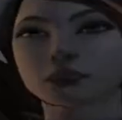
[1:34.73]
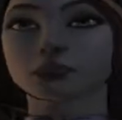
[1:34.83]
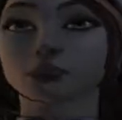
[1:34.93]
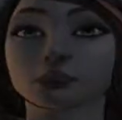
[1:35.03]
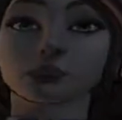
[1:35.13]

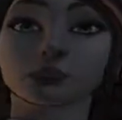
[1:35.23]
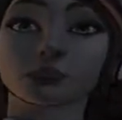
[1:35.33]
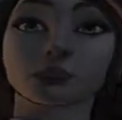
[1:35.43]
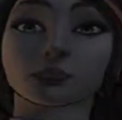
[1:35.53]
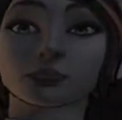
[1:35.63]

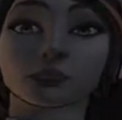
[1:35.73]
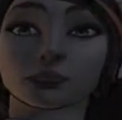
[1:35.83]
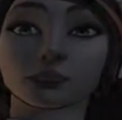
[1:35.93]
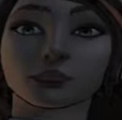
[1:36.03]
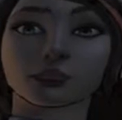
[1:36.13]

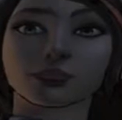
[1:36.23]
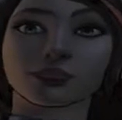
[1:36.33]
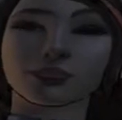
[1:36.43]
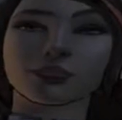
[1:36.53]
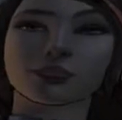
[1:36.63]
[no speech]